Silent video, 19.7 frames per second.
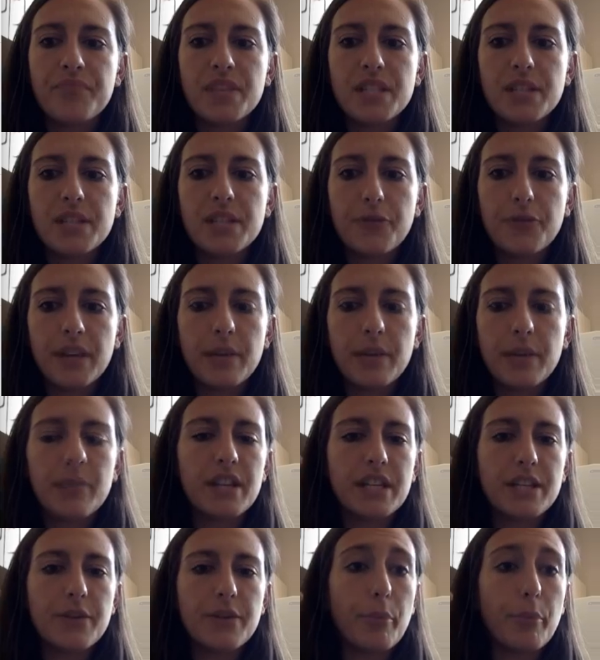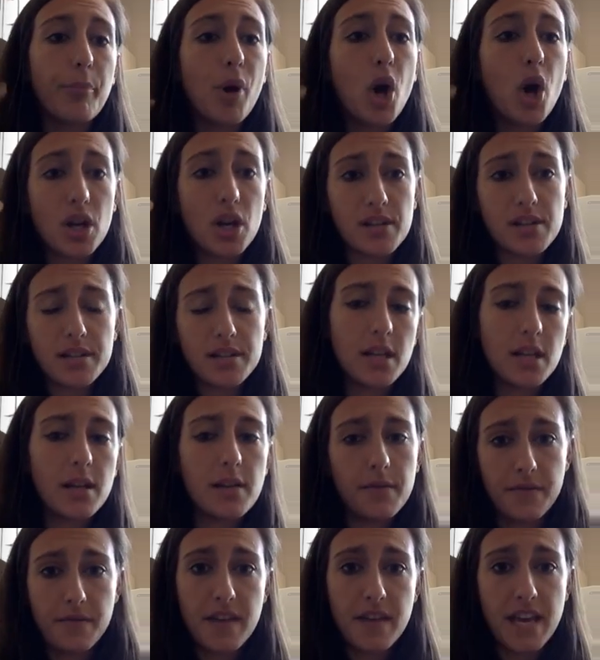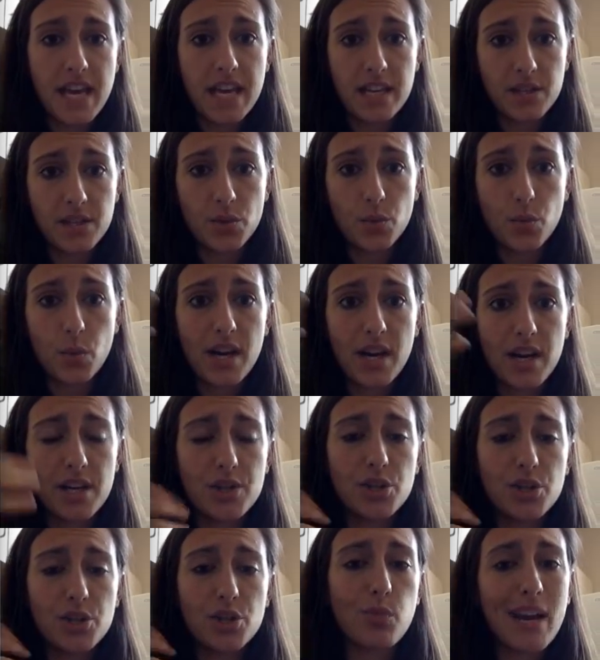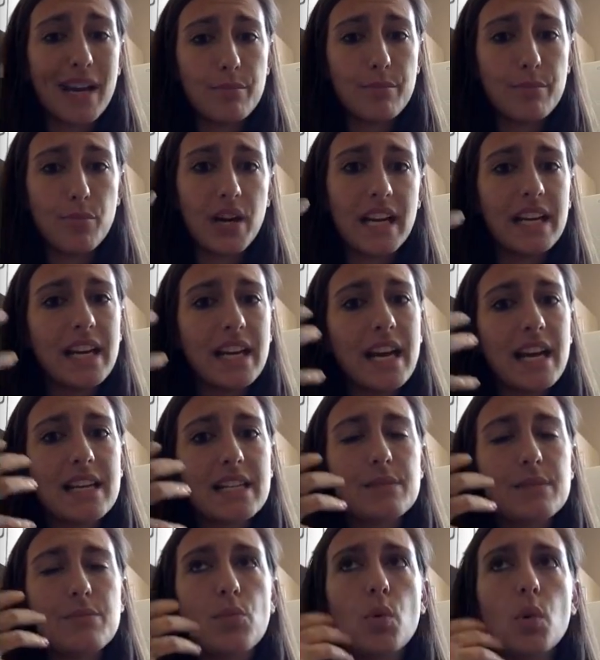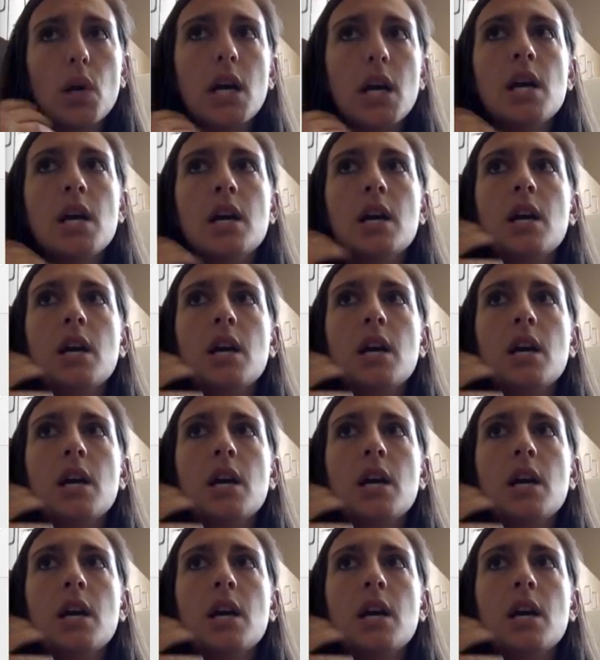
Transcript: different parts of things, whereas the right brain has more